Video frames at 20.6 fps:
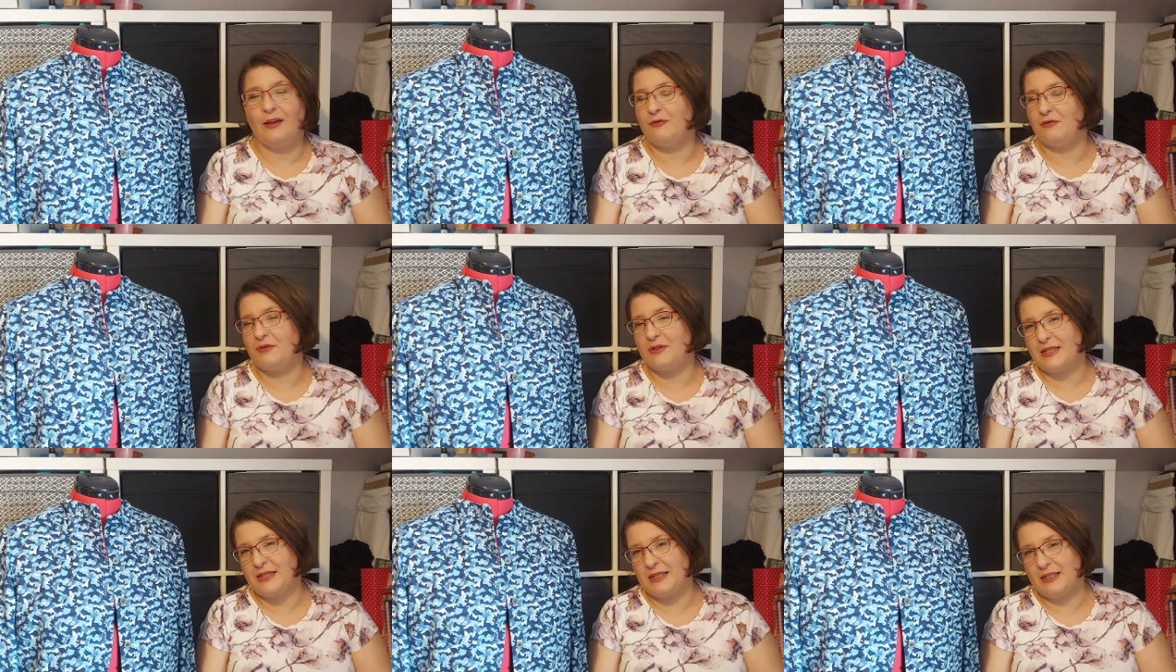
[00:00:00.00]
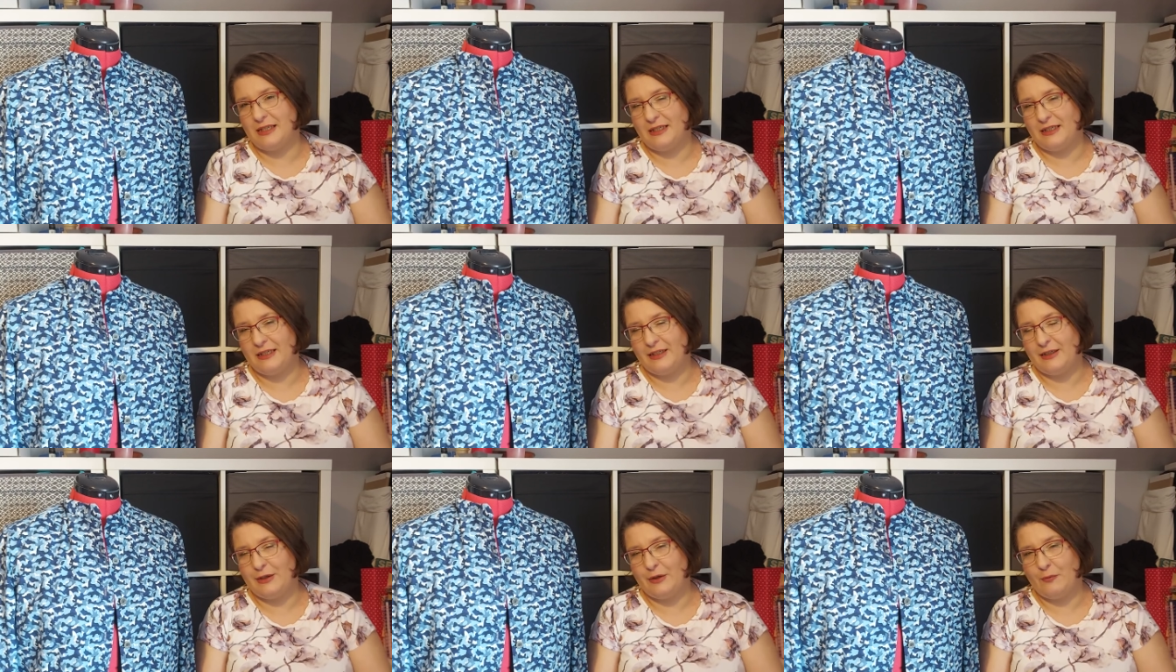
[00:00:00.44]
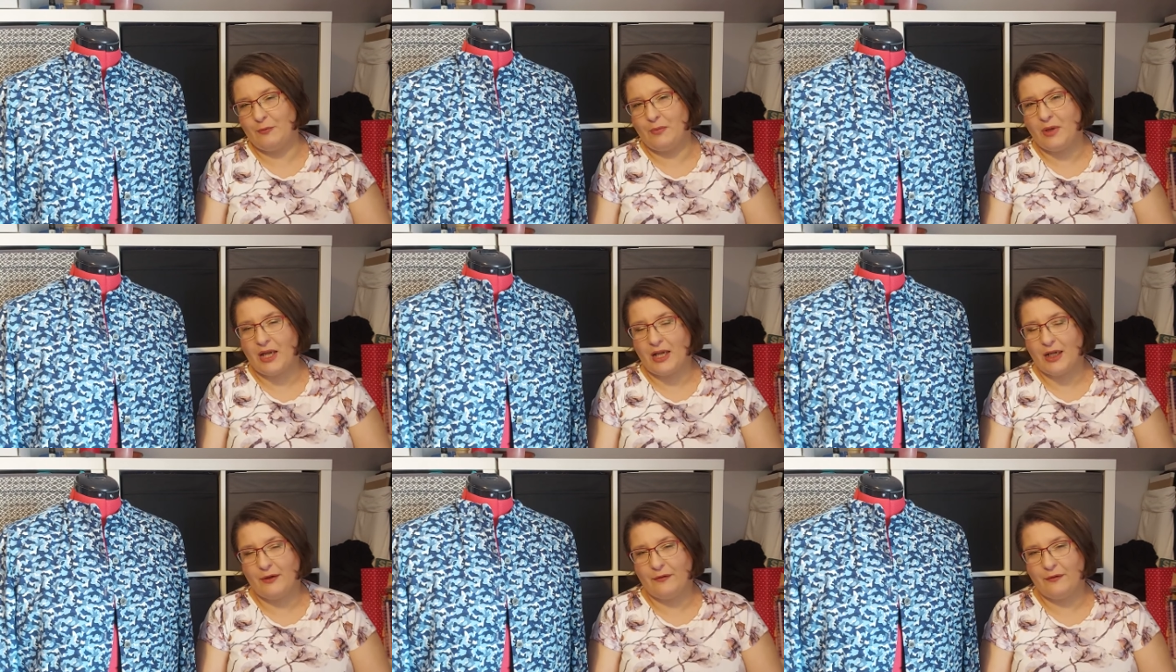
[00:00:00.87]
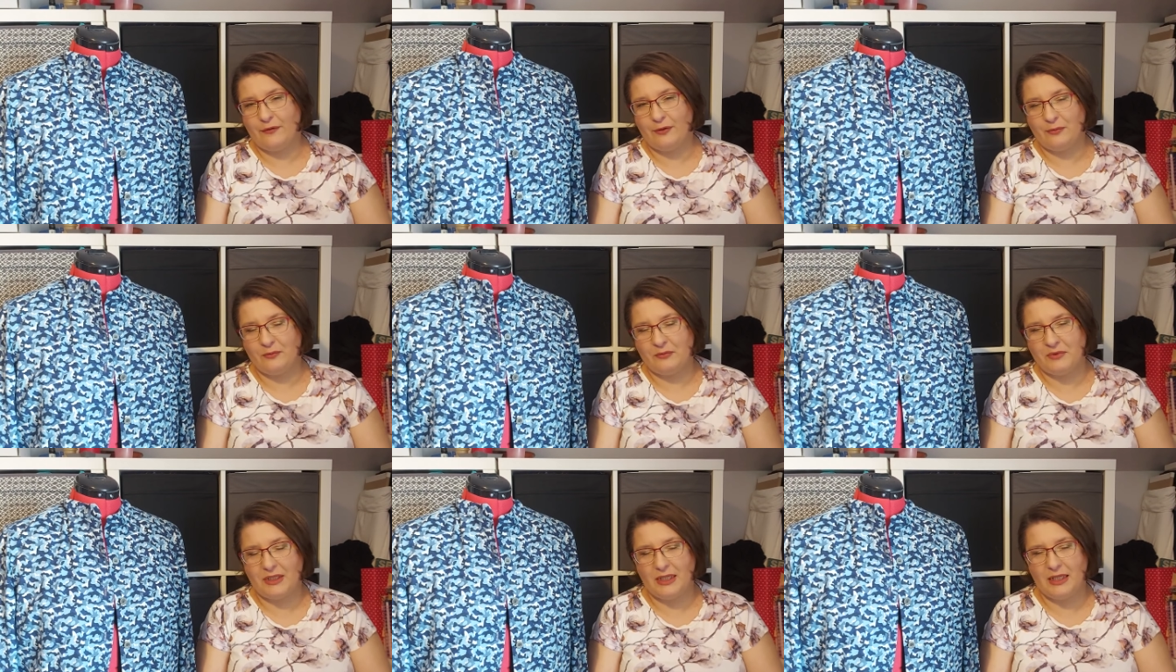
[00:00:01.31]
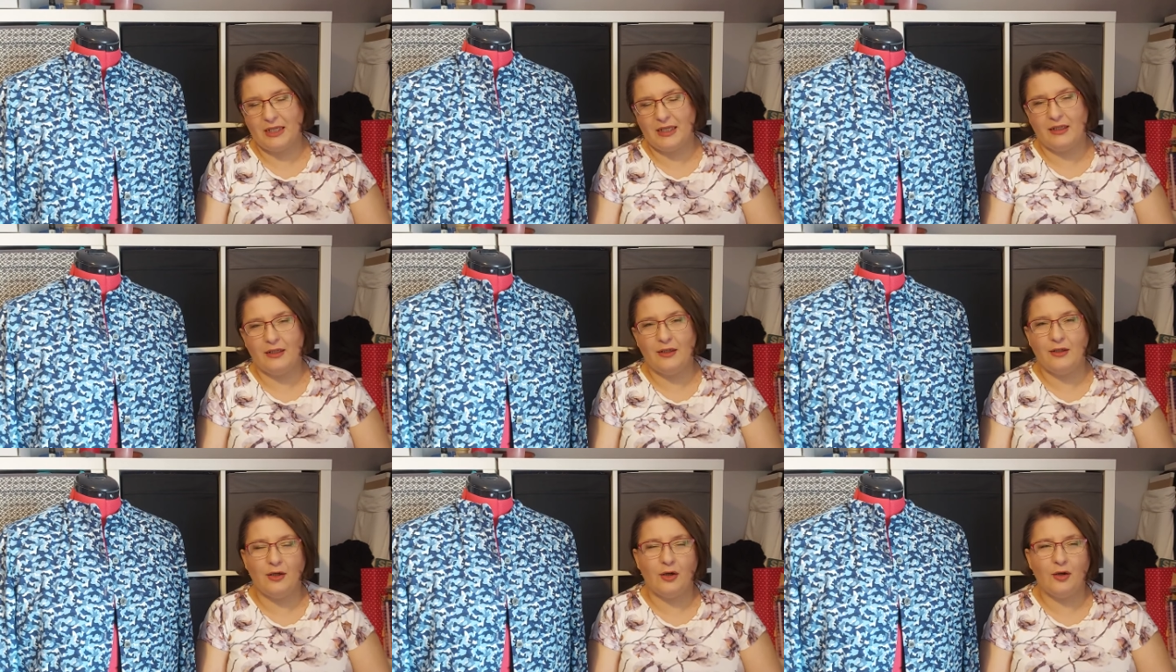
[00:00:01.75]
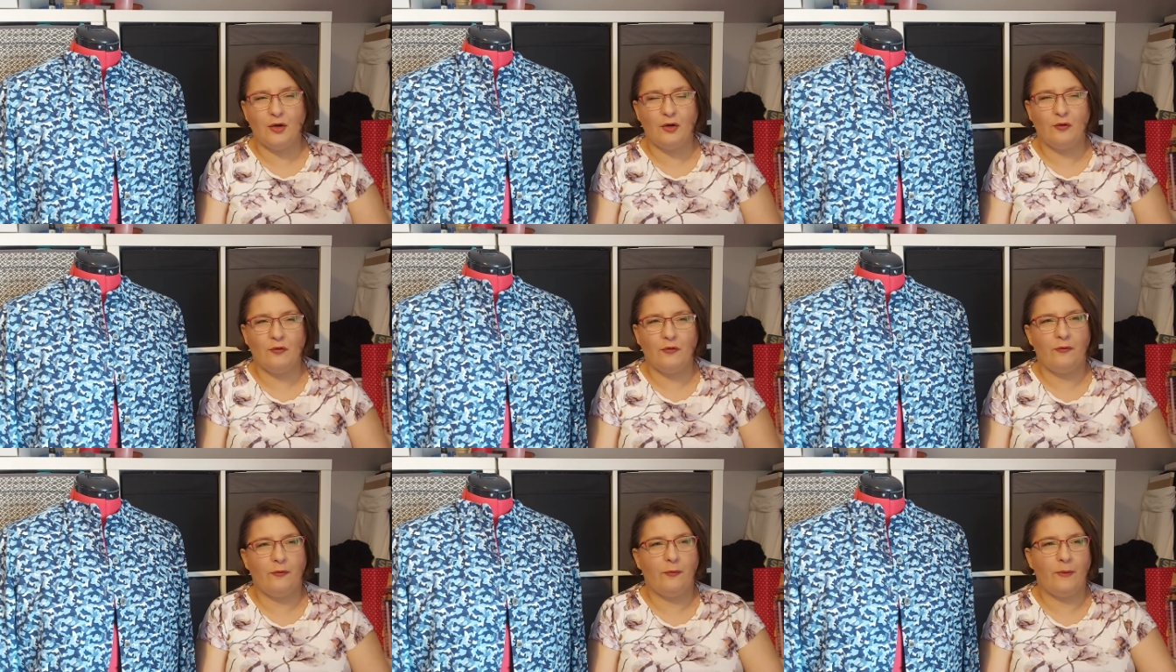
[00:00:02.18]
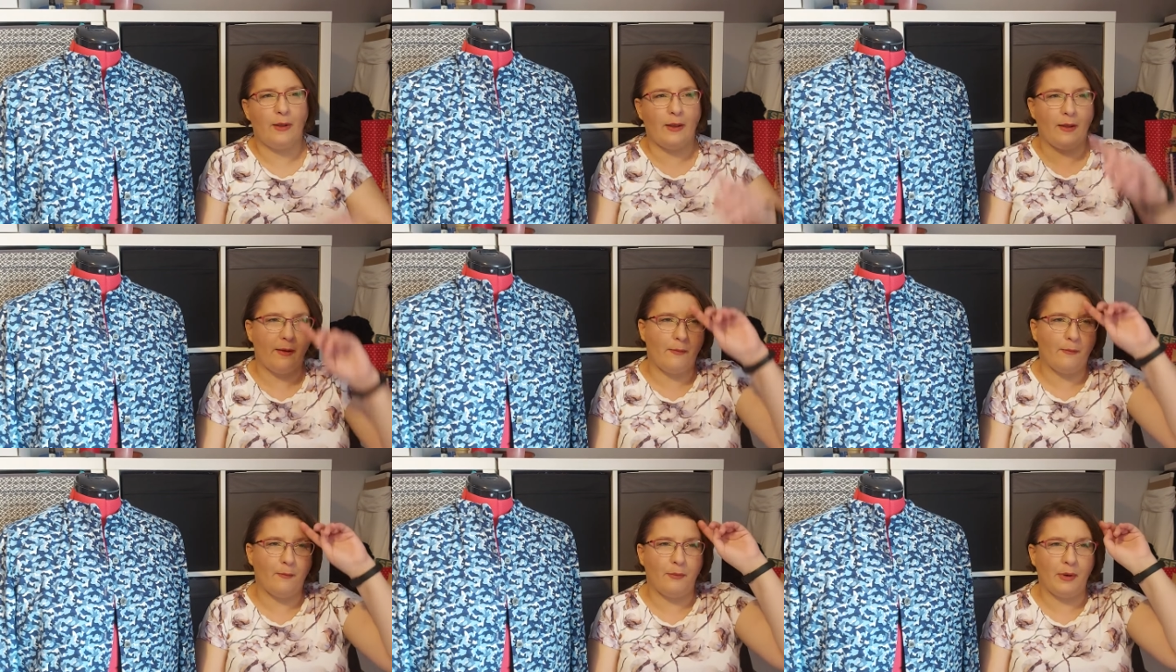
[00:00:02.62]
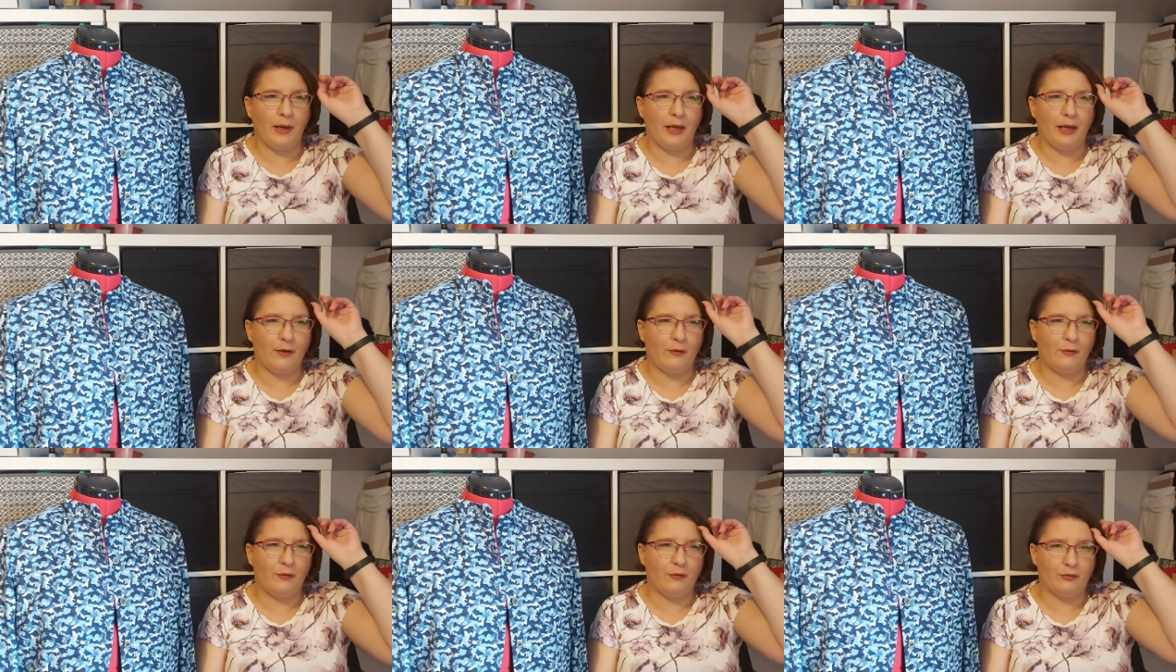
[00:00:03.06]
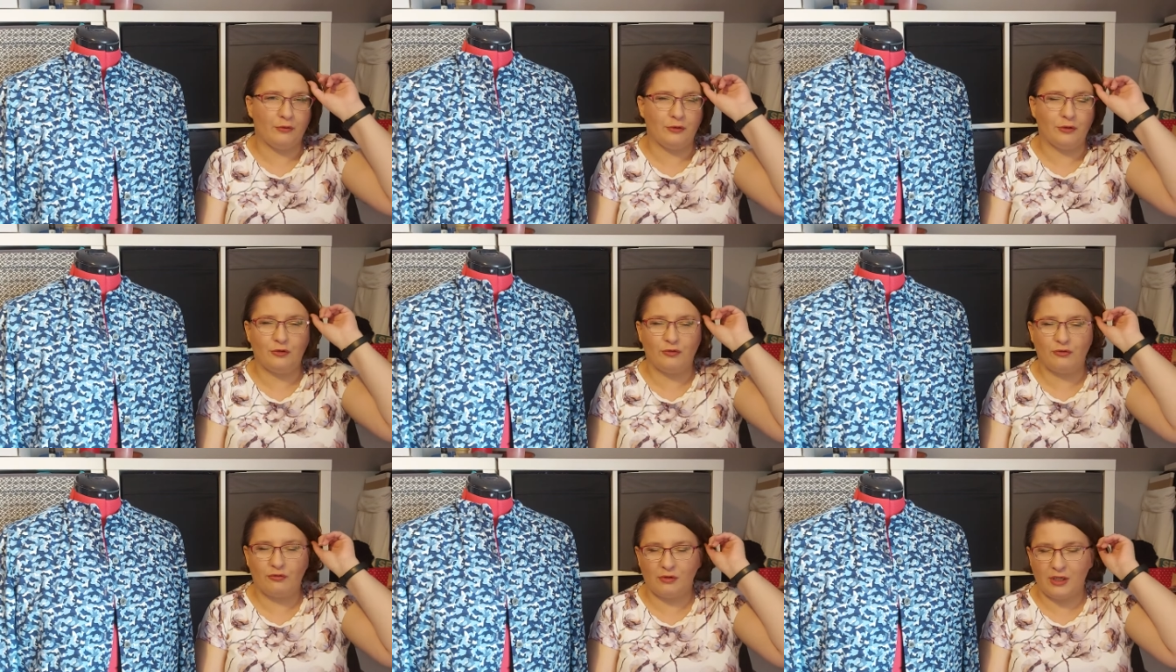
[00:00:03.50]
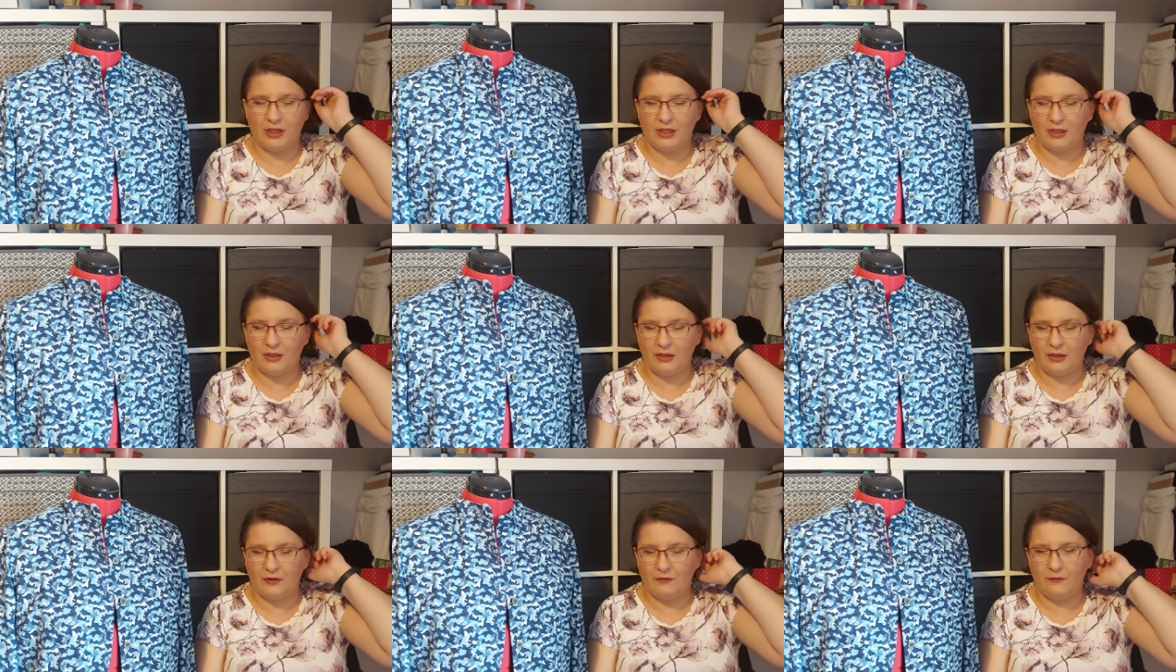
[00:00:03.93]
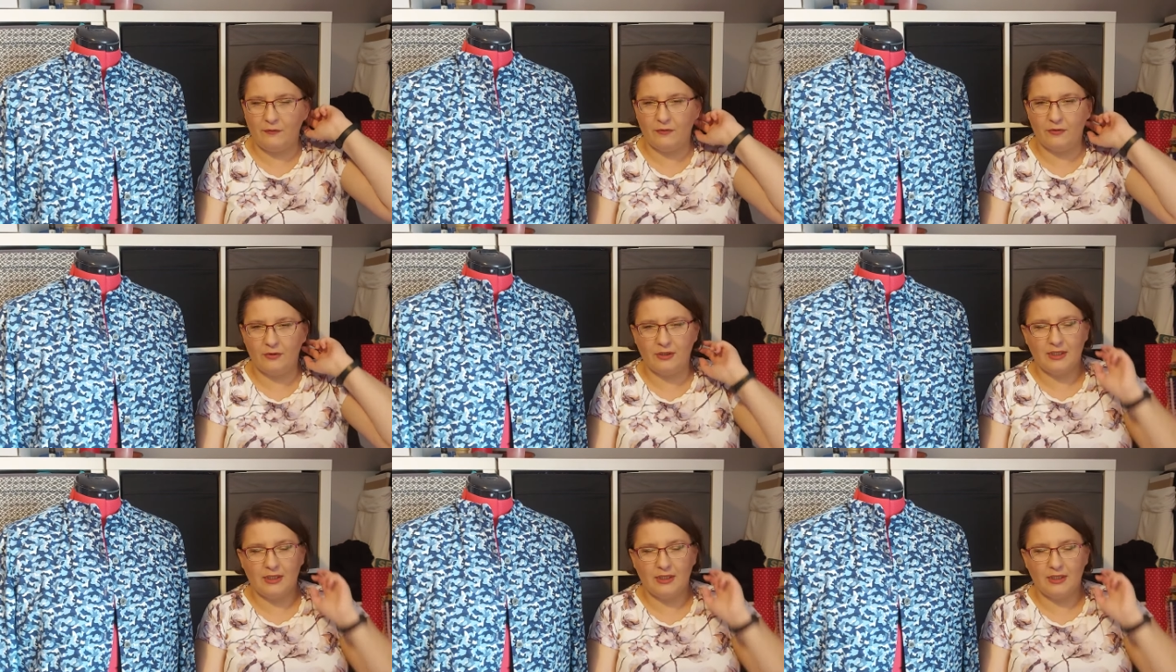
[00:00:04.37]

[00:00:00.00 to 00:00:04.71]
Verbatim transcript: Chris and Alice come back from day of uh, backwood training for